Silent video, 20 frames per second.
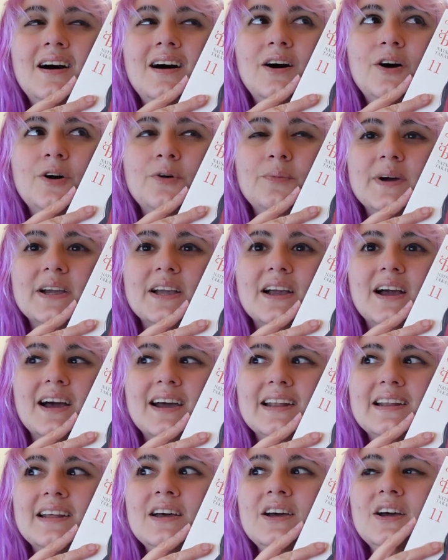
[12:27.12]
Oh my
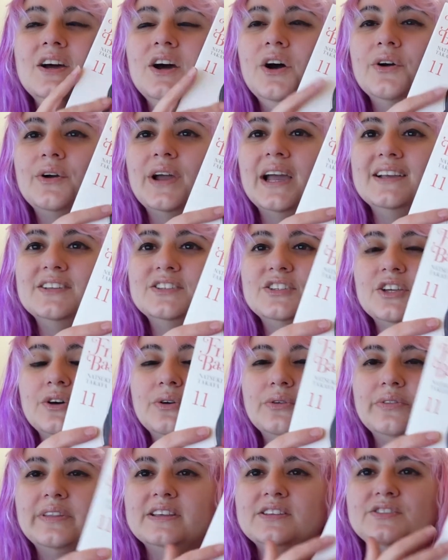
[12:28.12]
god. Okay,
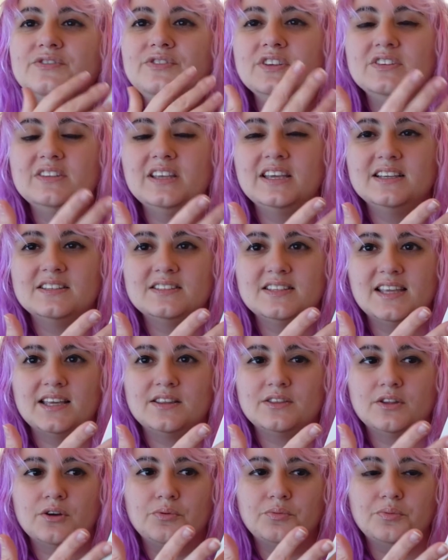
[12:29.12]
so this feels like it's
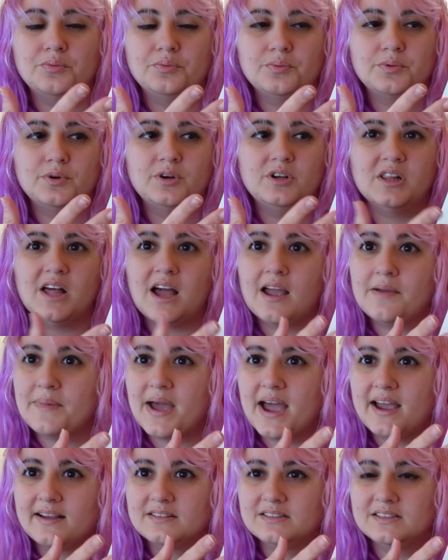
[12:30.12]
like the
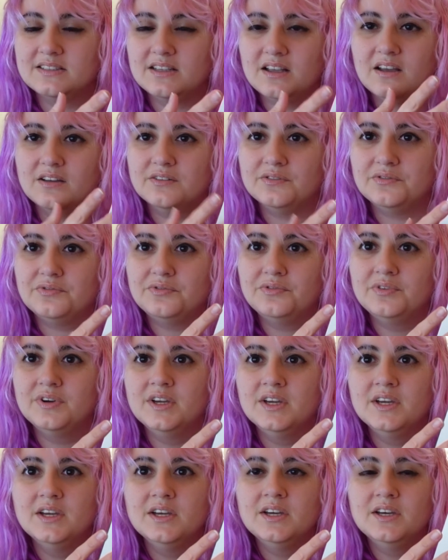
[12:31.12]
climax of
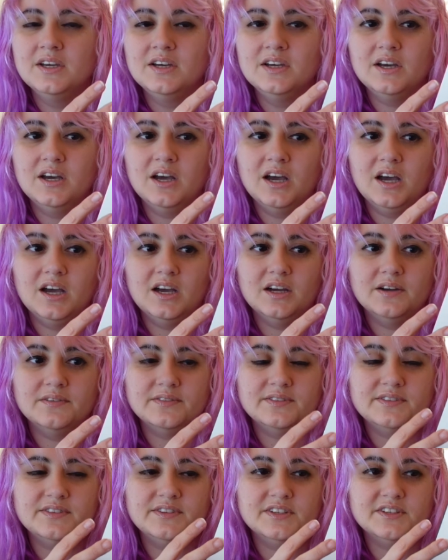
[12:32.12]
uh,
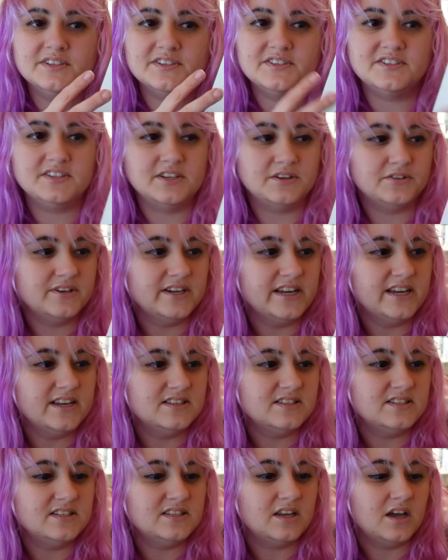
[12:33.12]
the
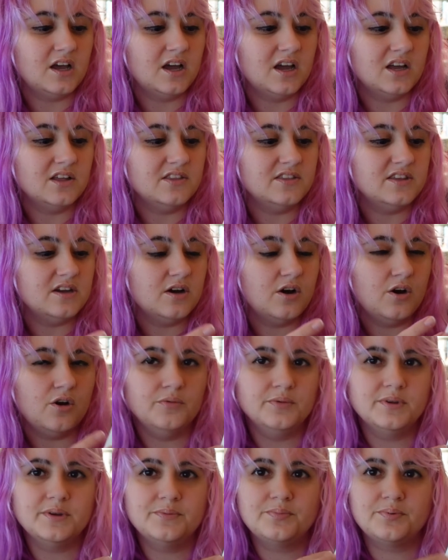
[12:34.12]
series. Uh, the
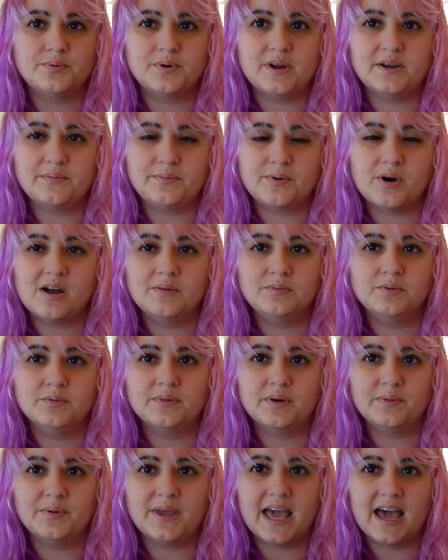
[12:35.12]
only problem
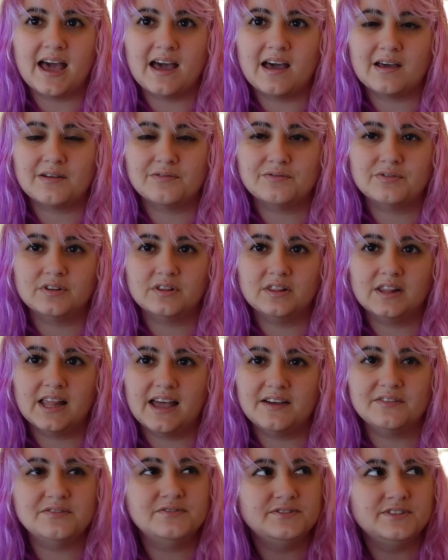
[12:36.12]
that we have
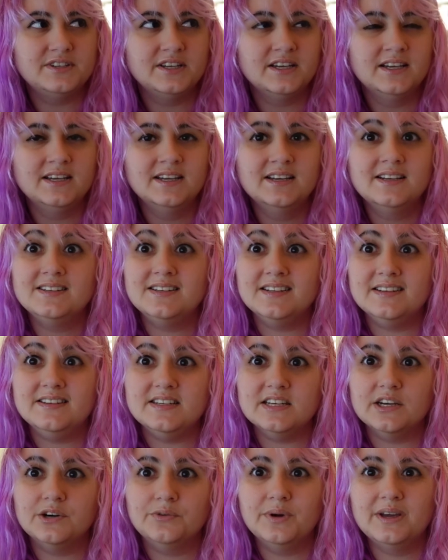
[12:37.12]
left to
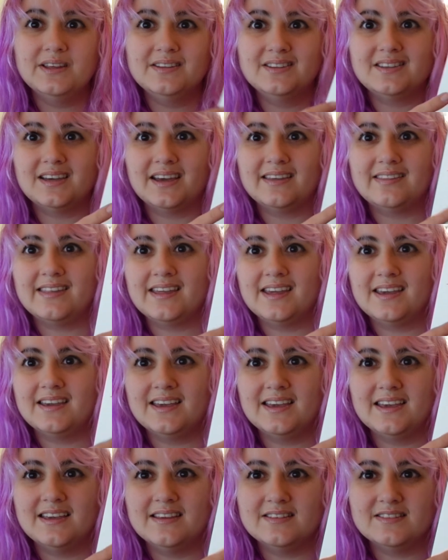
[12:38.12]
deal with, I think,
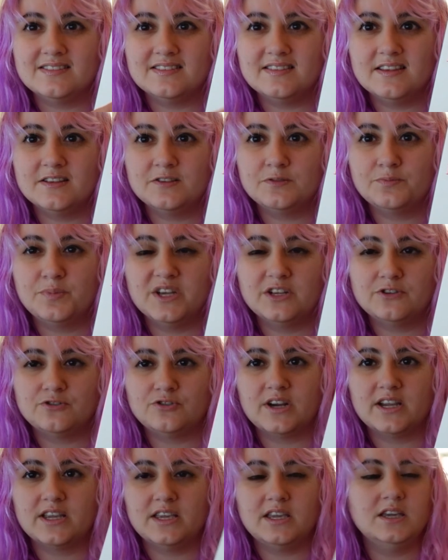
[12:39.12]
is this bitch
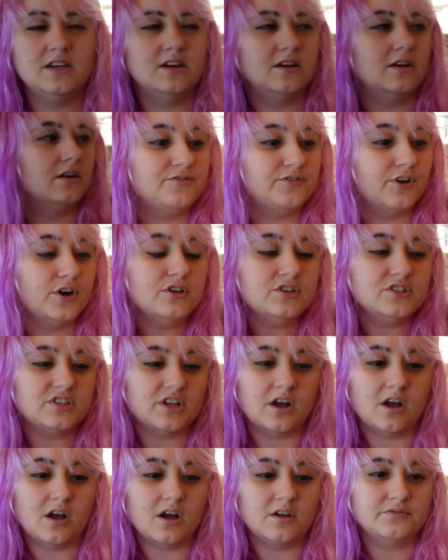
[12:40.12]
right here. First
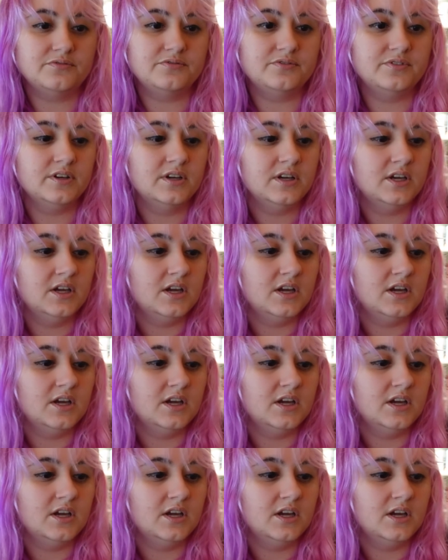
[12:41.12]
off,